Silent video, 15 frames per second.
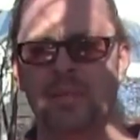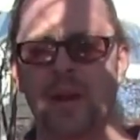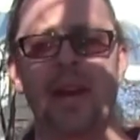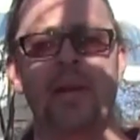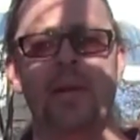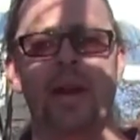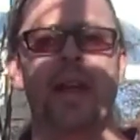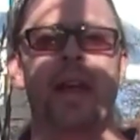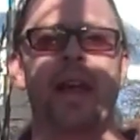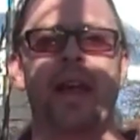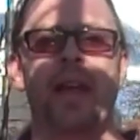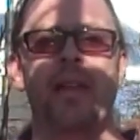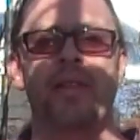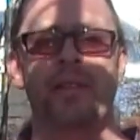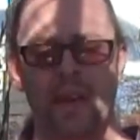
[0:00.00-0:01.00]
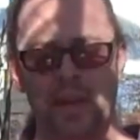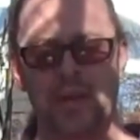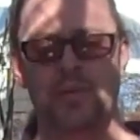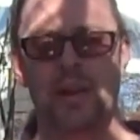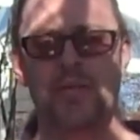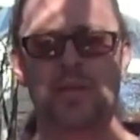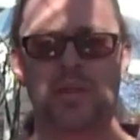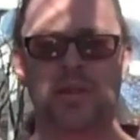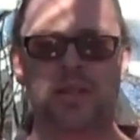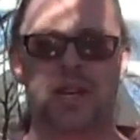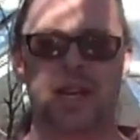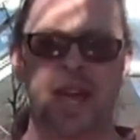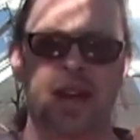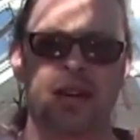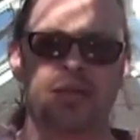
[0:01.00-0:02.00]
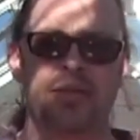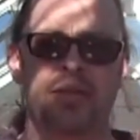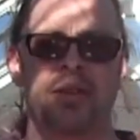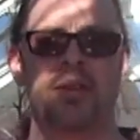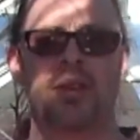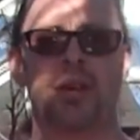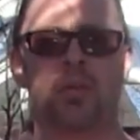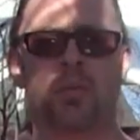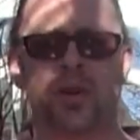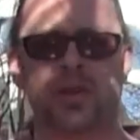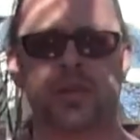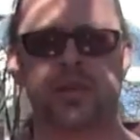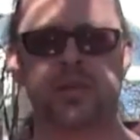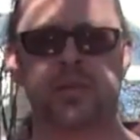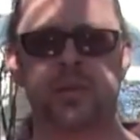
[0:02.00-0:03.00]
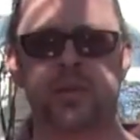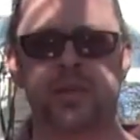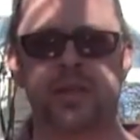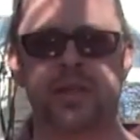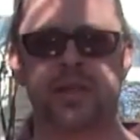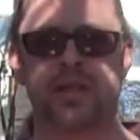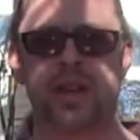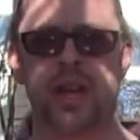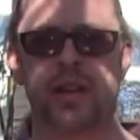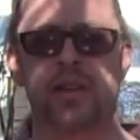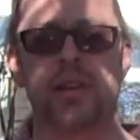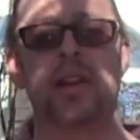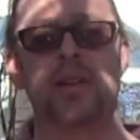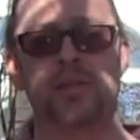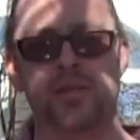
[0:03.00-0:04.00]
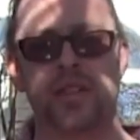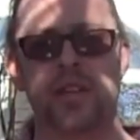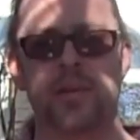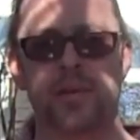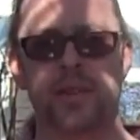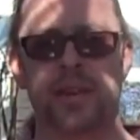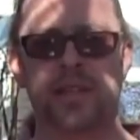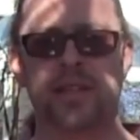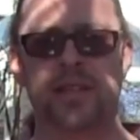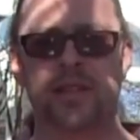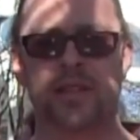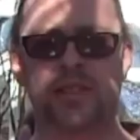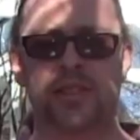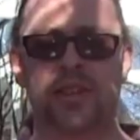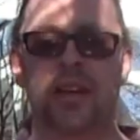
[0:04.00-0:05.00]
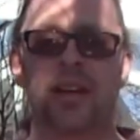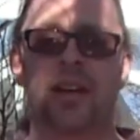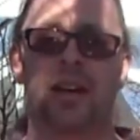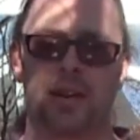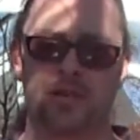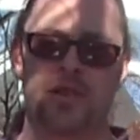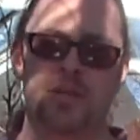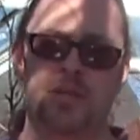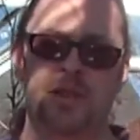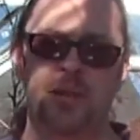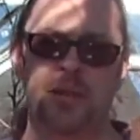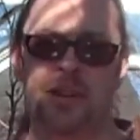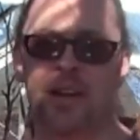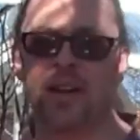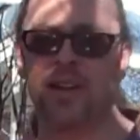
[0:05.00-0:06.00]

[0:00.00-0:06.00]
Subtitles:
But anyway, thank you to everybody again for watching and supporting this channel, and I'll see you on the next edition of Jim's Allotment